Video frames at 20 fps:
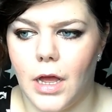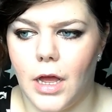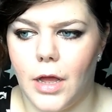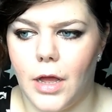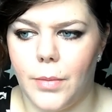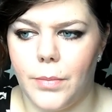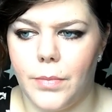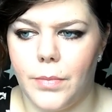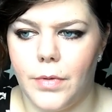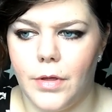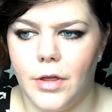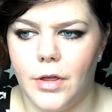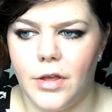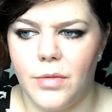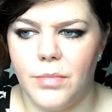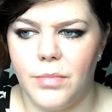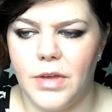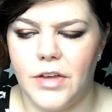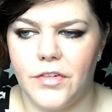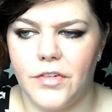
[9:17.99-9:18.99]
Um,
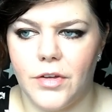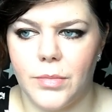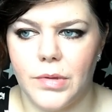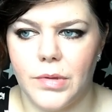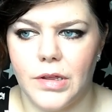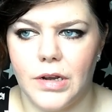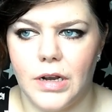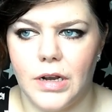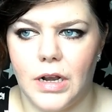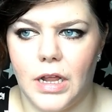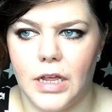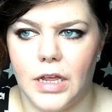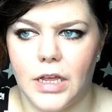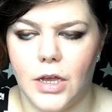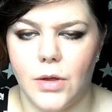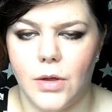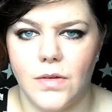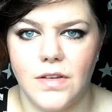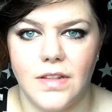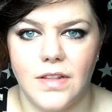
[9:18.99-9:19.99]
but if I'm gonna
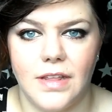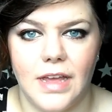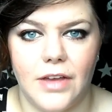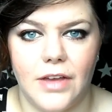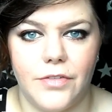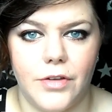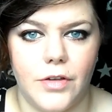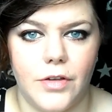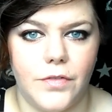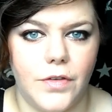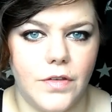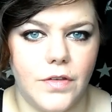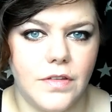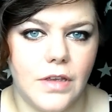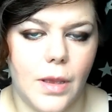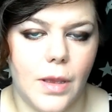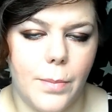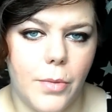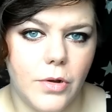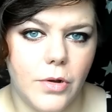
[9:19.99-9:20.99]
like go to the effort of
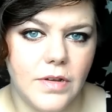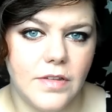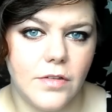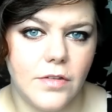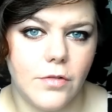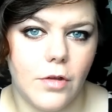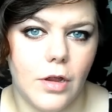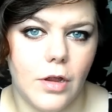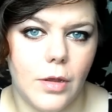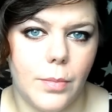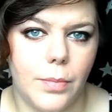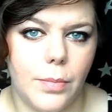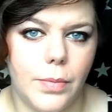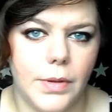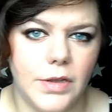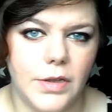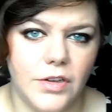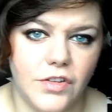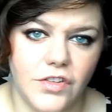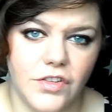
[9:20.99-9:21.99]
using a body scrub
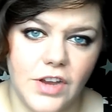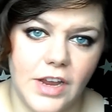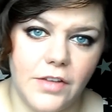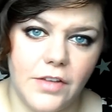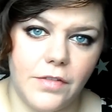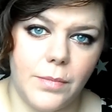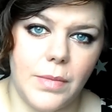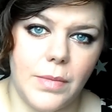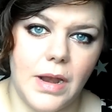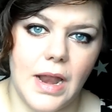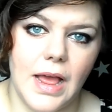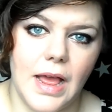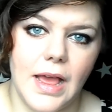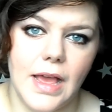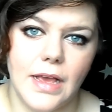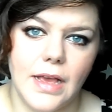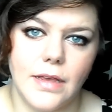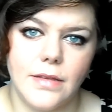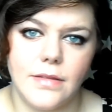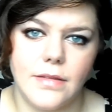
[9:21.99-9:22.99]
and shaving my
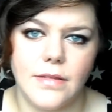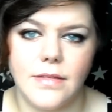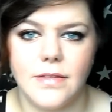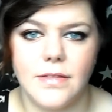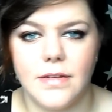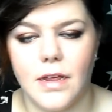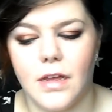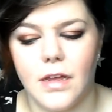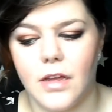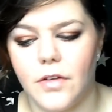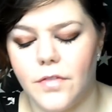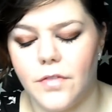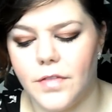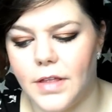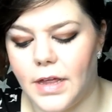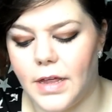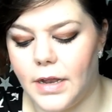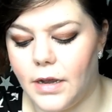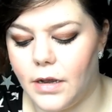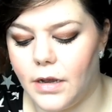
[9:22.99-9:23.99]
legs and
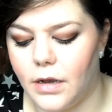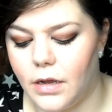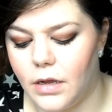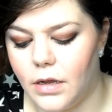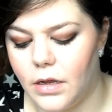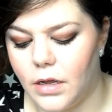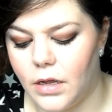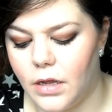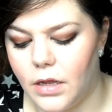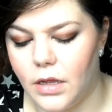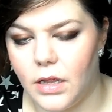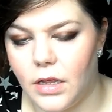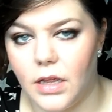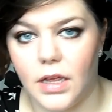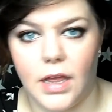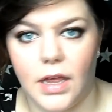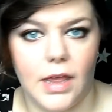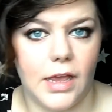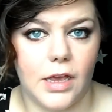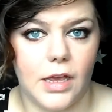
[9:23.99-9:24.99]
stuff, then
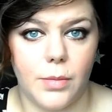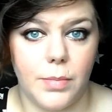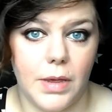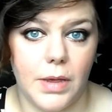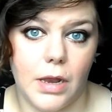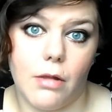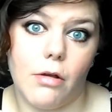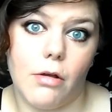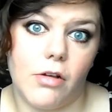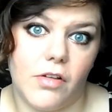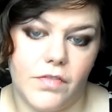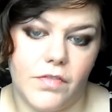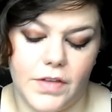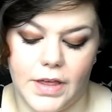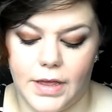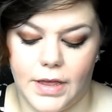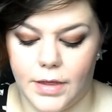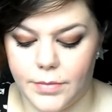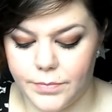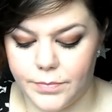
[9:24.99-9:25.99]
it can be a long
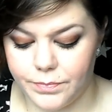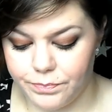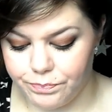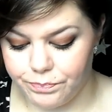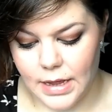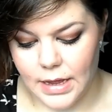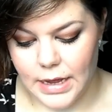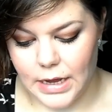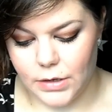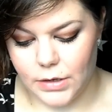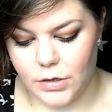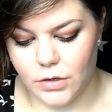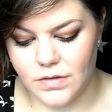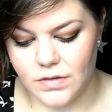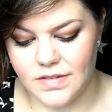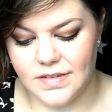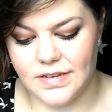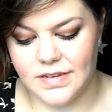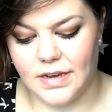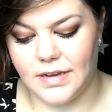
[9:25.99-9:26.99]
affair. How
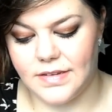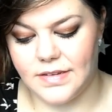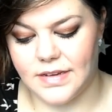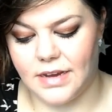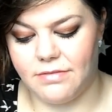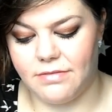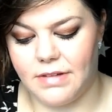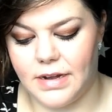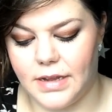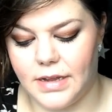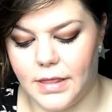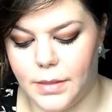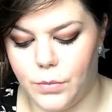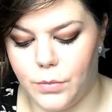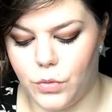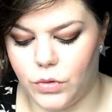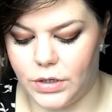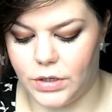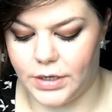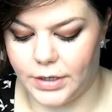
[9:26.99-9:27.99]
long does it take to get ready in
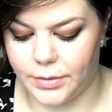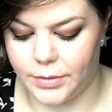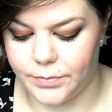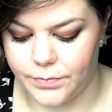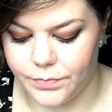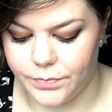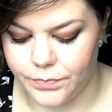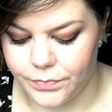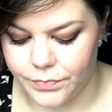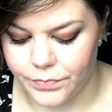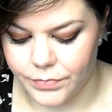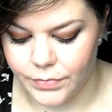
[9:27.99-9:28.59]
the morning?